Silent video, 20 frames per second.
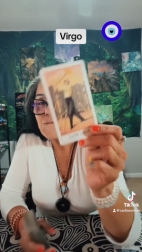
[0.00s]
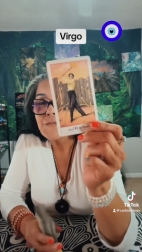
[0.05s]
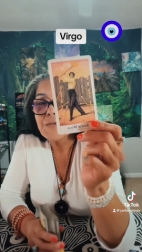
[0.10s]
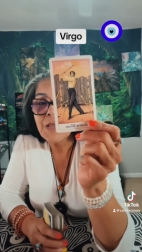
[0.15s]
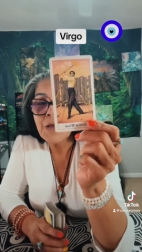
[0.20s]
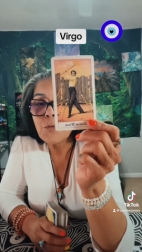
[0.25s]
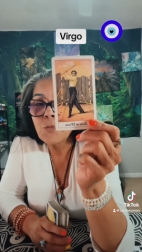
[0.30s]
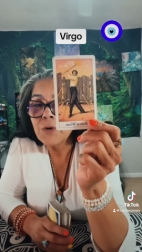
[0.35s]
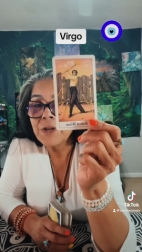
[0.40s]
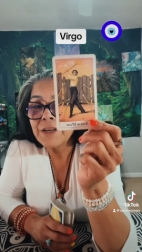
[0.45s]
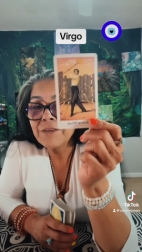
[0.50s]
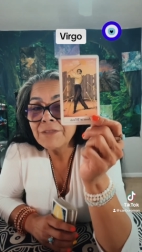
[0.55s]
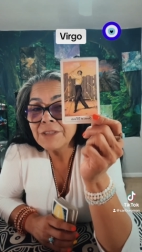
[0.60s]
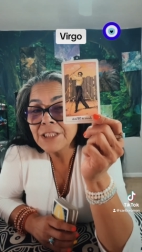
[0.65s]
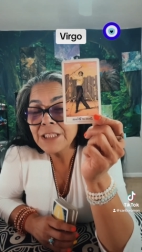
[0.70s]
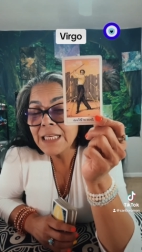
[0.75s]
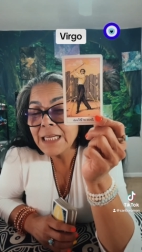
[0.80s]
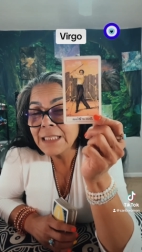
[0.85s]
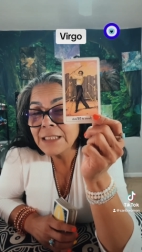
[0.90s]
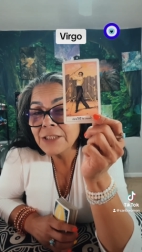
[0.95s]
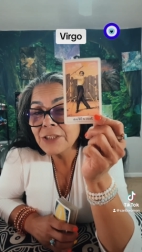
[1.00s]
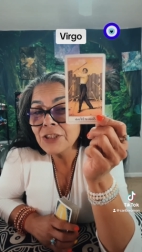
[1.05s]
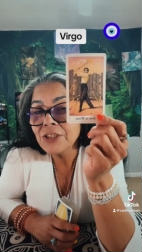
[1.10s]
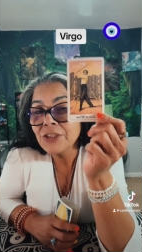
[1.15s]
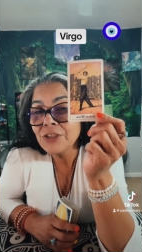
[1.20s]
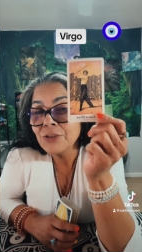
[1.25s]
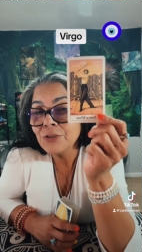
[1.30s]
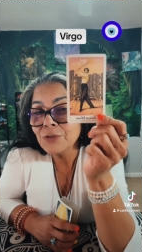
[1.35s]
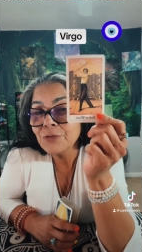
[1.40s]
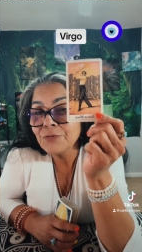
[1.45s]
And whatever
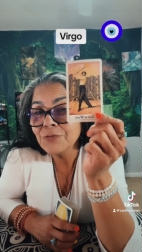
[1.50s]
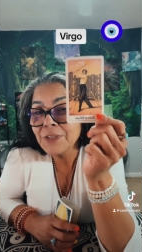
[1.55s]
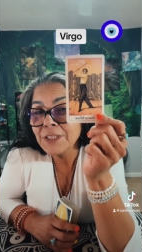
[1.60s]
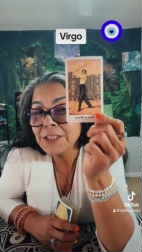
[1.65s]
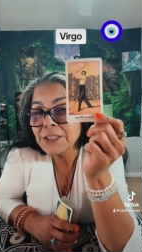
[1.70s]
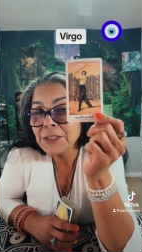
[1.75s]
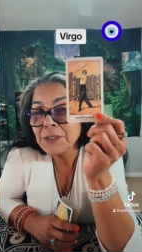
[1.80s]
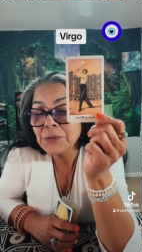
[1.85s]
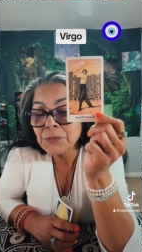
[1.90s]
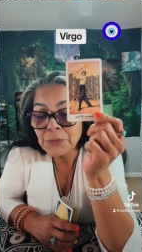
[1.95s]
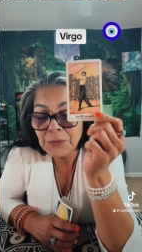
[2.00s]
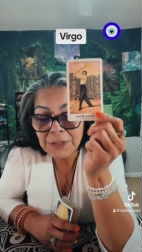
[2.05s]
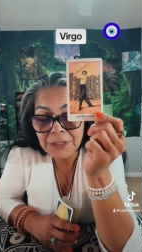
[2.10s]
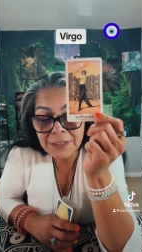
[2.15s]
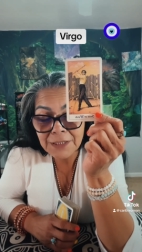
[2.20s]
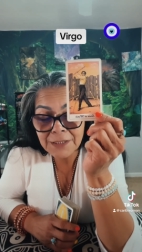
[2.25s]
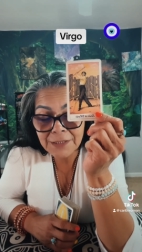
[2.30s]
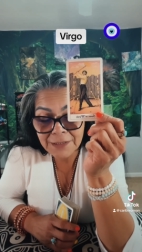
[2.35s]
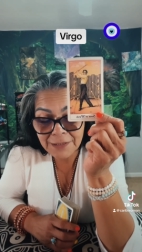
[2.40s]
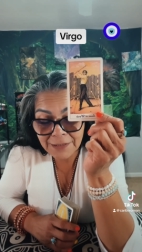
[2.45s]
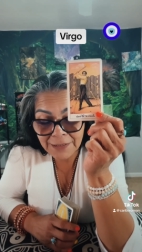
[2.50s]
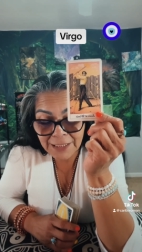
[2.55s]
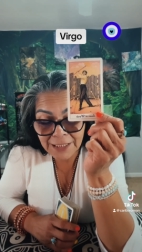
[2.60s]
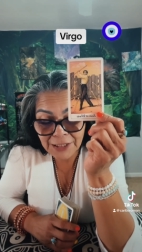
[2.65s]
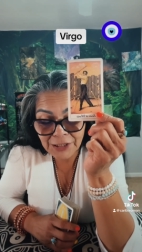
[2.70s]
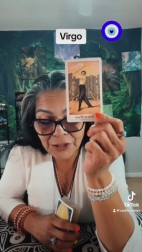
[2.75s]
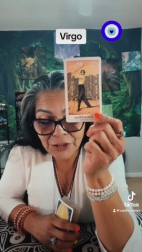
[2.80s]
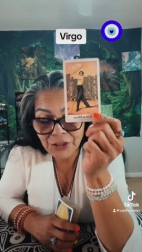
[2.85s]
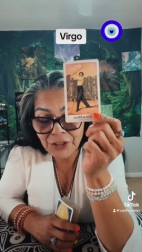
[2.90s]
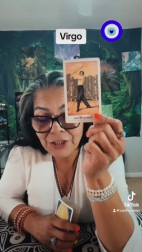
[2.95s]
challenges you're facing with this
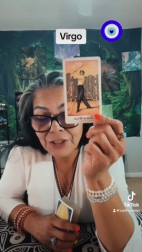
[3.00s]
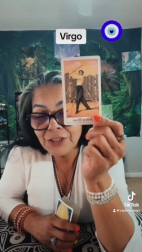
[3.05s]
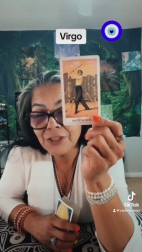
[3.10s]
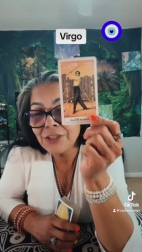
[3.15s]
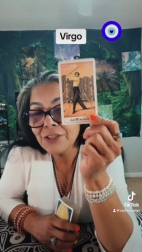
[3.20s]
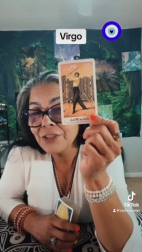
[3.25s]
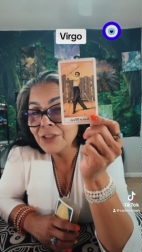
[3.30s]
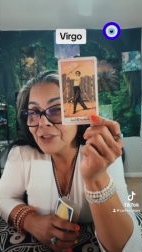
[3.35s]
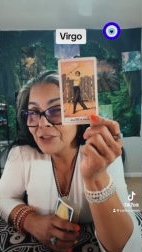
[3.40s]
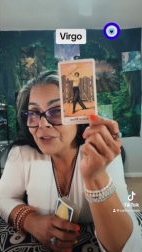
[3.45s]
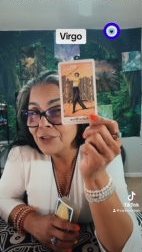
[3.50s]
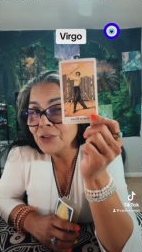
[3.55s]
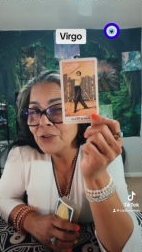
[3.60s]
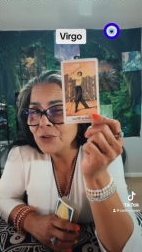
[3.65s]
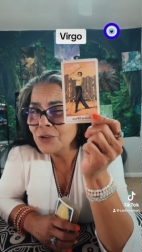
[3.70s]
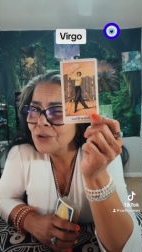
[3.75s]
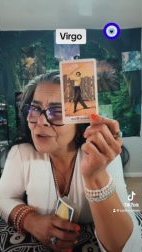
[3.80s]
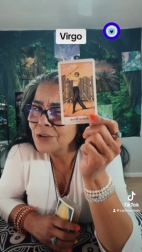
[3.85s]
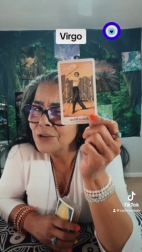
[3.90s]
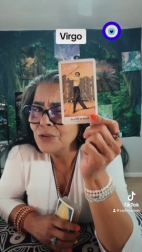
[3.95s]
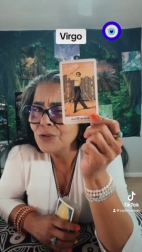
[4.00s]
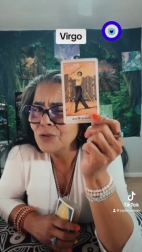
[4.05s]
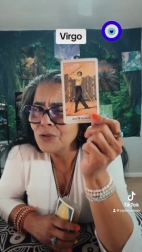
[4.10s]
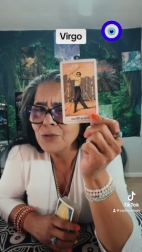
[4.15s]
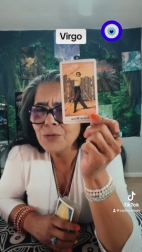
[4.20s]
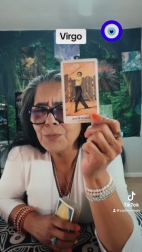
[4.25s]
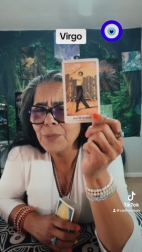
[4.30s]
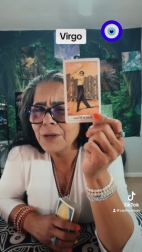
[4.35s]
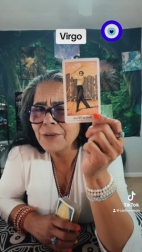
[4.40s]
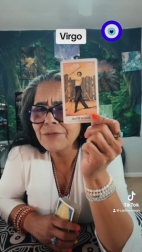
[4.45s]
energy, you're, you're
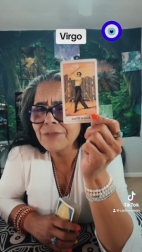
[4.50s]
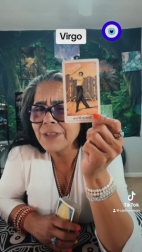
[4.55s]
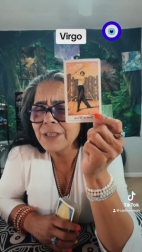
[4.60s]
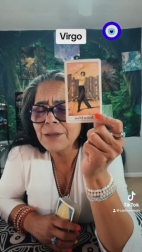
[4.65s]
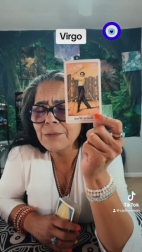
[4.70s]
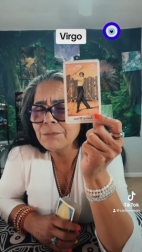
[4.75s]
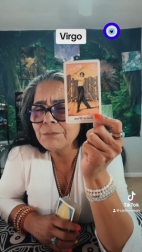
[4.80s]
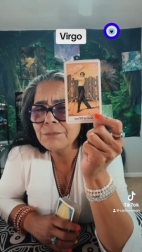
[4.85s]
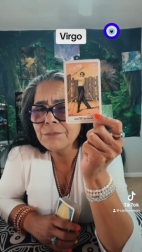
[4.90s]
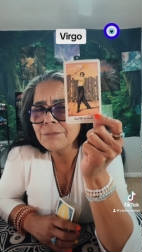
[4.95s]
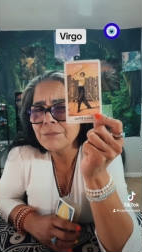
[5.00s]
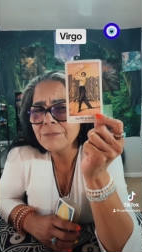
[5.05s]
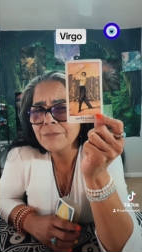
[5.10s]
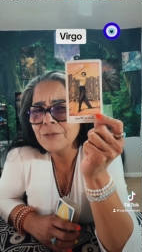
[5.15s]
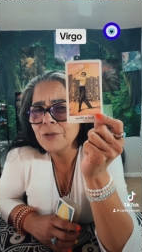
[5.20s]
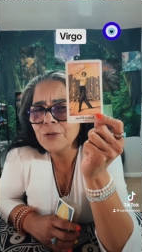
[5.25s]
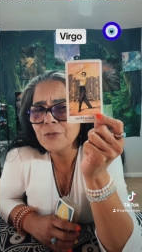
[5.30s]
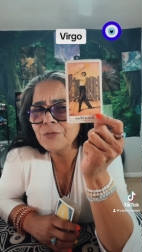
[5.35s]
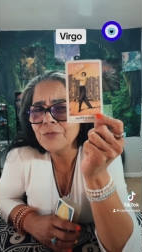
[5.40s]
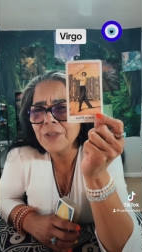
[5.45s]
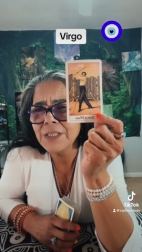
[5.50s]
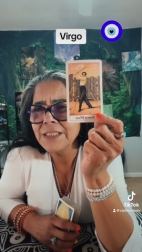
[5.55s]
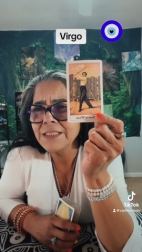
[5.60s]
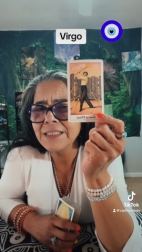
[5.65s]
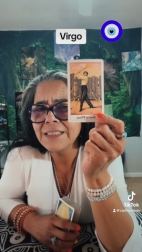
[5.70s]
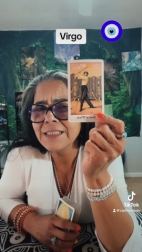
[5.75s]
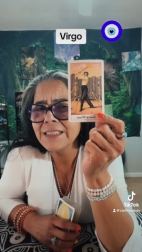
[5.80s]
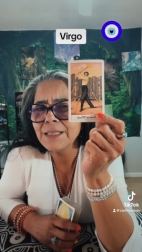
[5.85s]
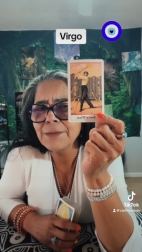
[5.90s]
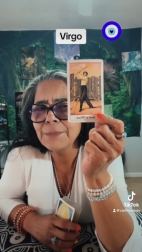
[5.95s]
above them. You're
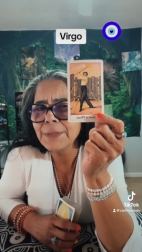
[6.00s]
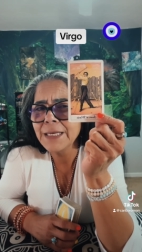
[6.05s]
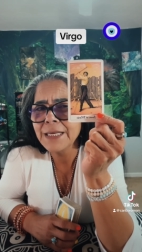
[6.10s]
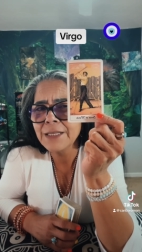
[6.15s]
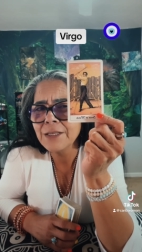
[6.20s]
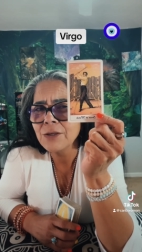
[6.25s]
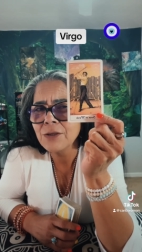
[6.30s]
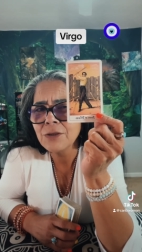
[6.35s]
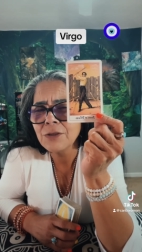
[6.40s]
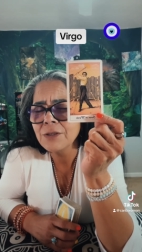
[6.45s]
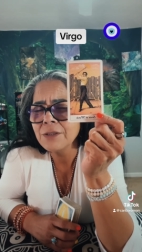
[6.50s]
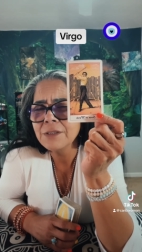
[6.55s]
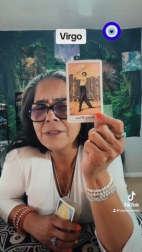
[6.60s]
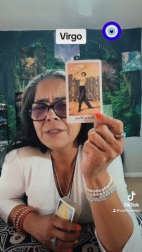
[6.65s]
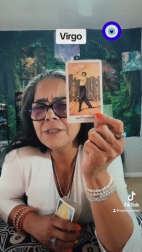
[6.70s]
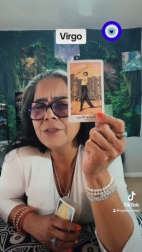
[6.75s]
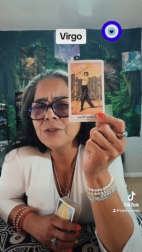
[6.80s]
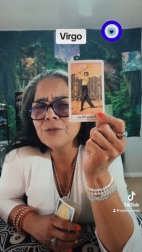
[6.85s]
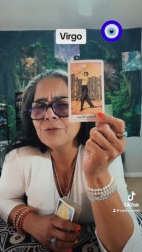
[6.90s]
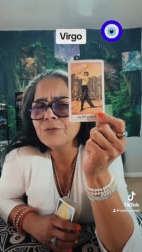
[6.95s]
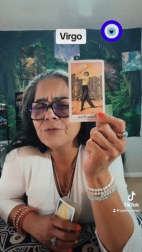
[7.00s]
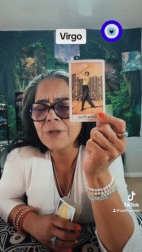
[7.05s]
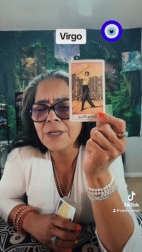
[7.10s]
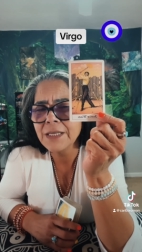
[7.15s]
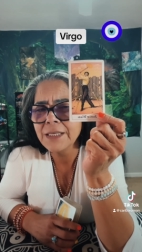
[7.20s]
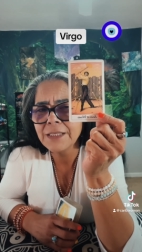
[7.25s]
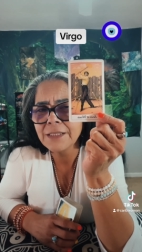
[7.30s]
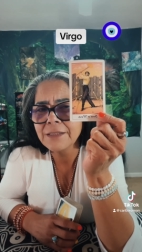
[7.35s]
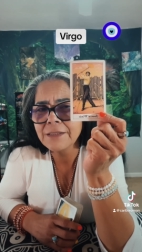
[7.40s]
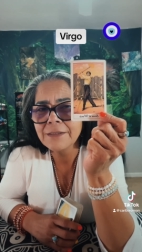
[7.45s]
facing them head on and you're
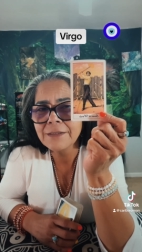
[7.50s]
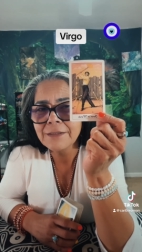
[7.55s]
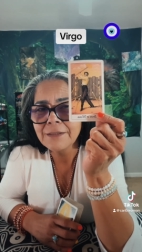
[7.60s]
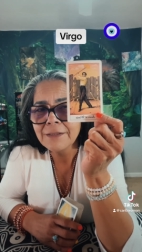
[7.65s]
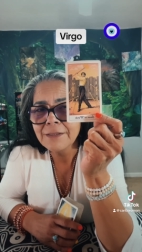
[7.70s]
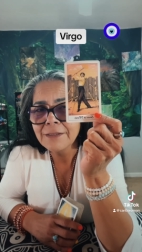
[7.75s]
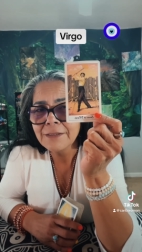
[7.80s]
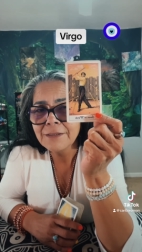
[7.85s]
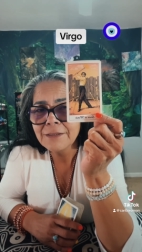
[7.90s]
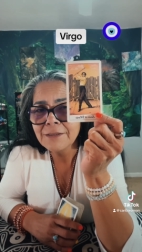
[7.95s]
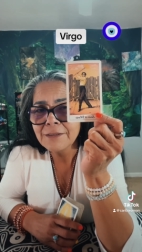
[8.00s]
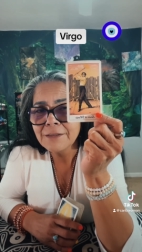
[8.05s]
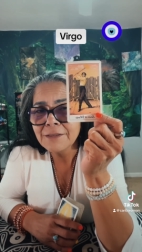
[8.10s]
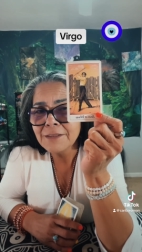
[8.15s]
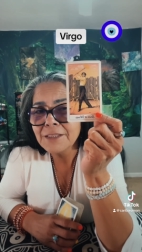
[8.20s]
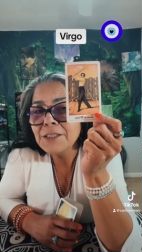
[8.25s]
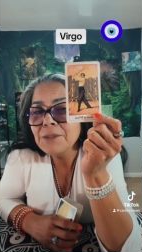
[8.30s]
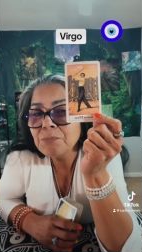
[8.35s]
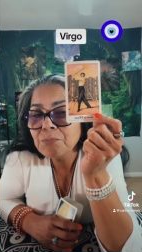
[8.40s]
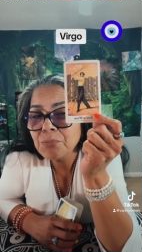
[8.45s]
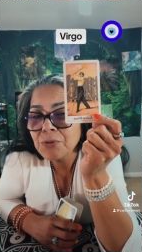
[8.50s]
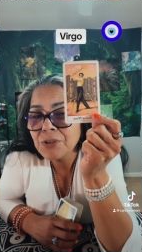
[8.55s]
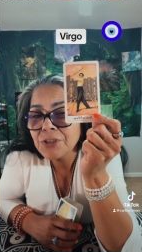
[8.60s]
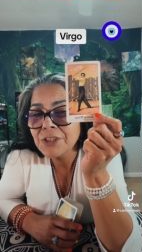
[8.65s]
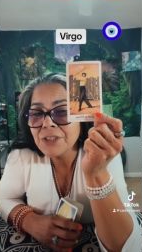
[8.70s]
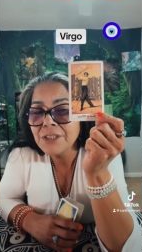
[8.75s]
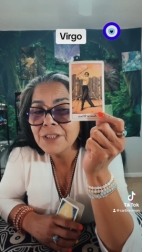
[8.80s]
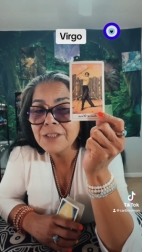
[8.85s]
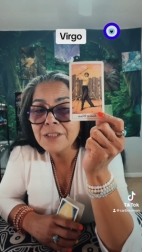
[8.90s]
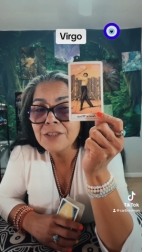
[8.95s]
fine. They're
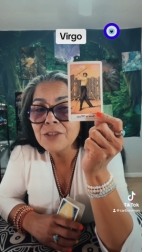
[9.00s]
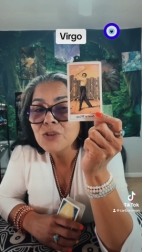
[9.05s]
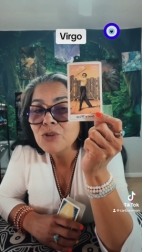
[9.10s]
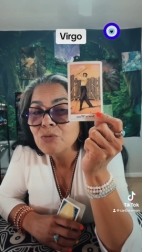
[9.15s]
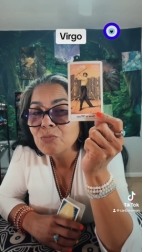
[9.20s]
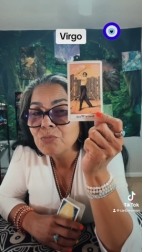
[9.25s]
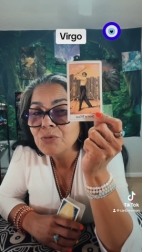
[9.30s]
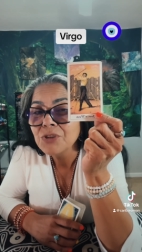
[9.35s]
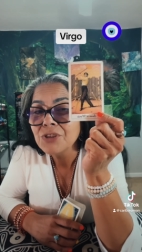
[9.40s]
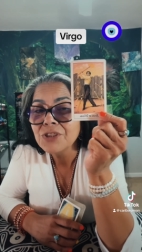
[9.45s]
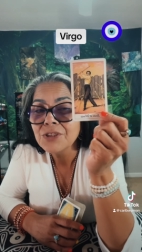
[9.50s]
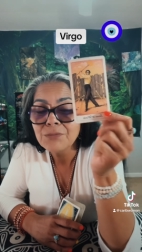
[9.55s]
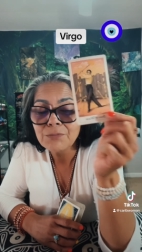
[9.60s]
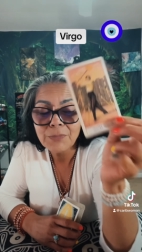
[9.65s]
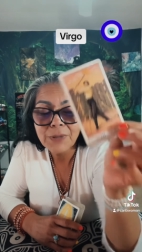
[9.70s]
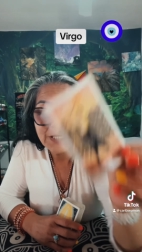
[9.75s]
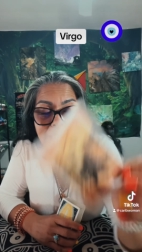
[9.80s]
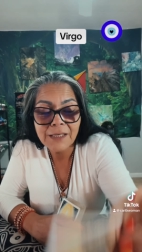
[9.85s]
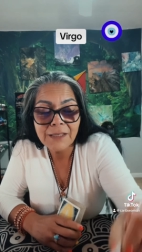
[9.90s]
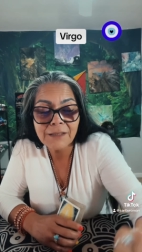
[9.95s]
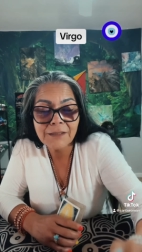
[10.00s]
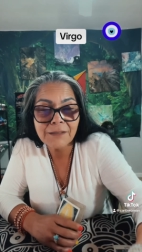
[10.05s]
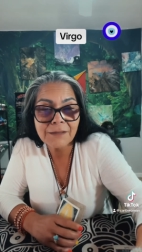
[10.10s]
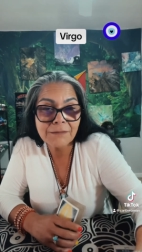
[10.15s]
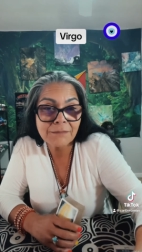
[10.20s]
pushing and you pushing back.